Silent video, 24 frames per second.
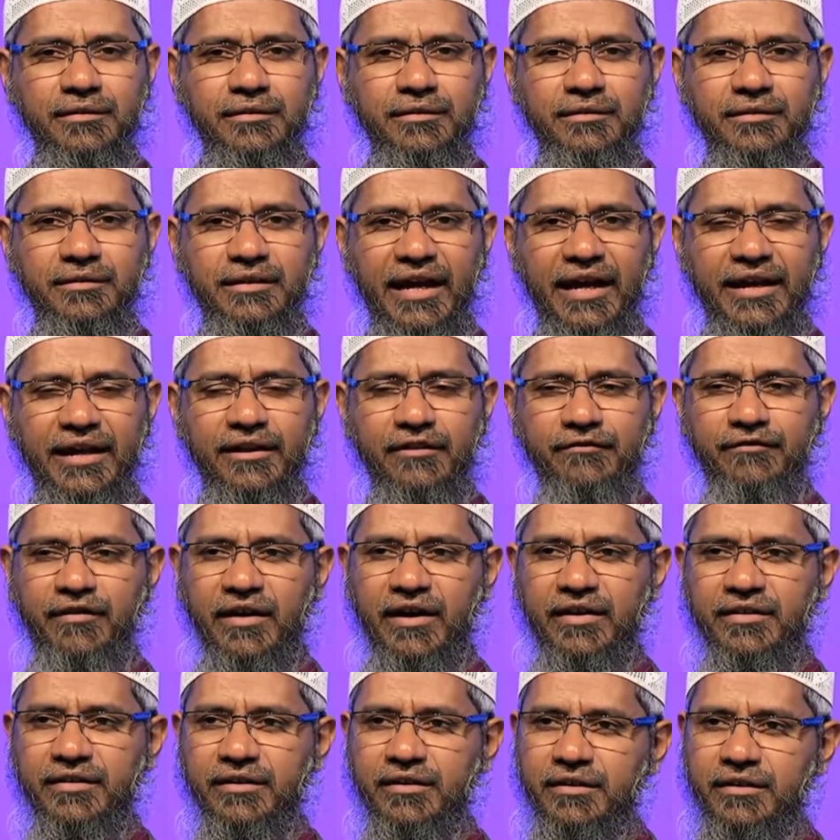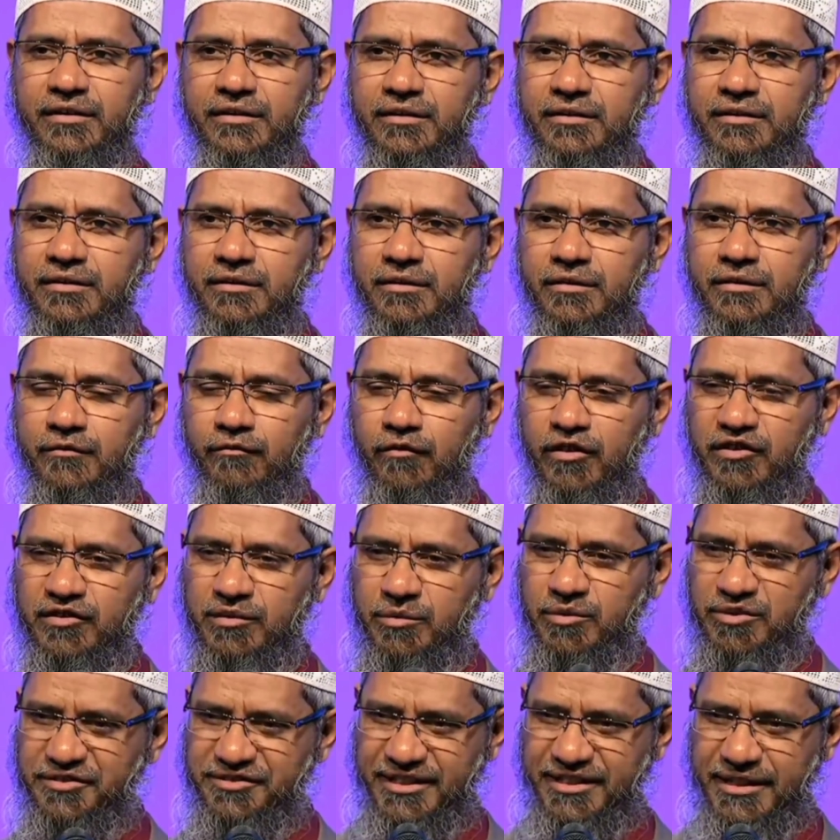that her father was a
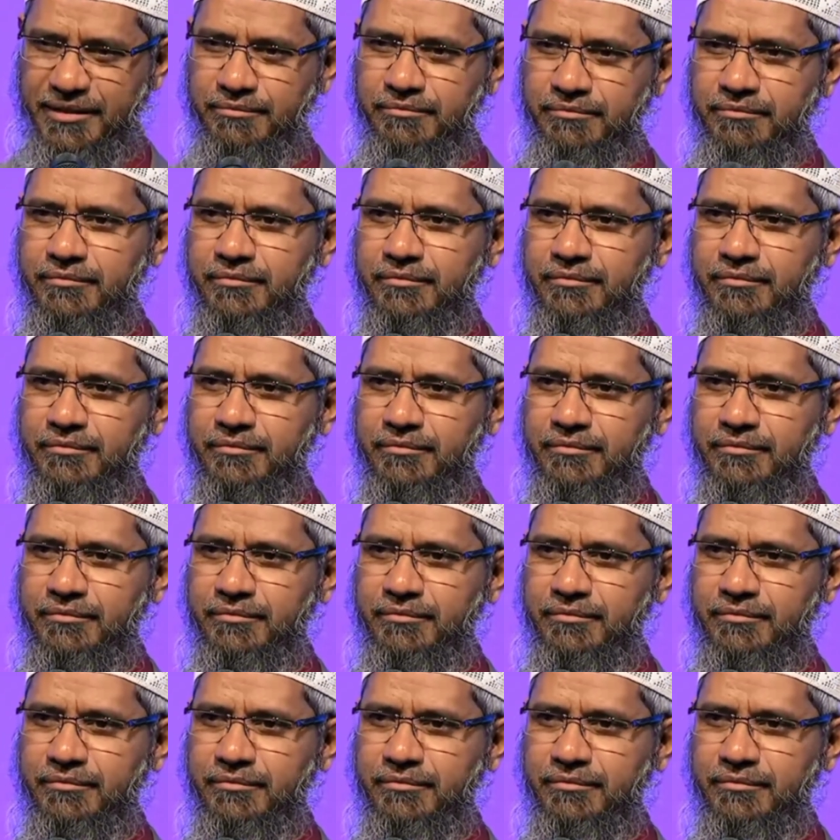Muslim,